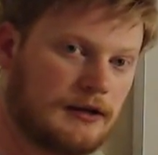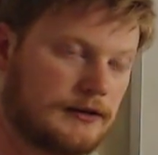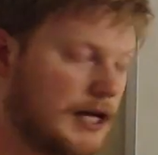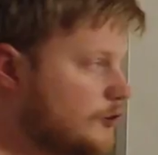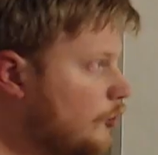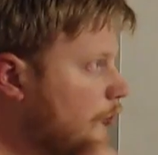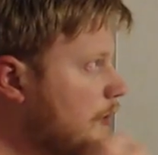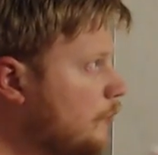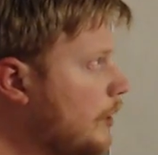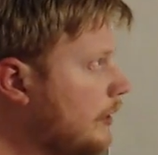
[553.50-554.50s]
That told
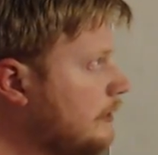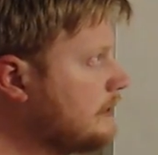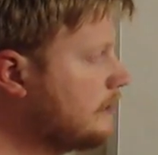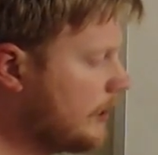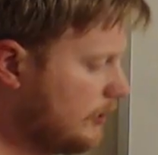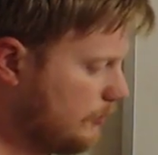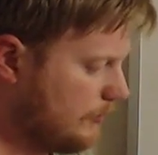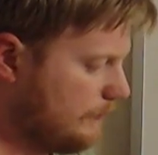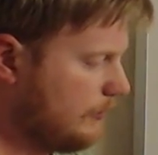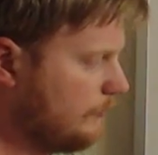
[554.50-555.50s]
me where the second
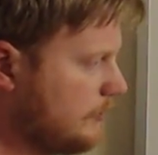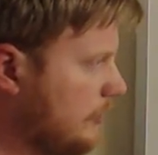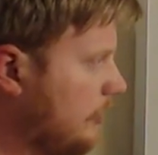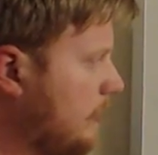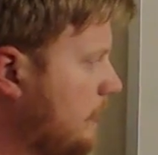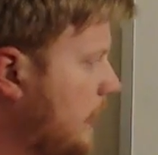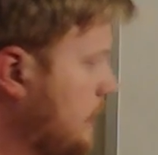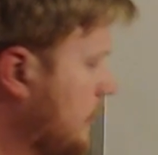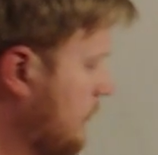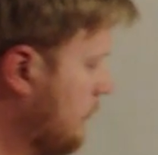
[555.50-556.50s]
derivative was going to be
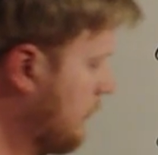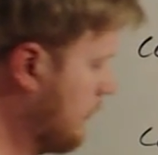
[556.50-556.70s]
positive.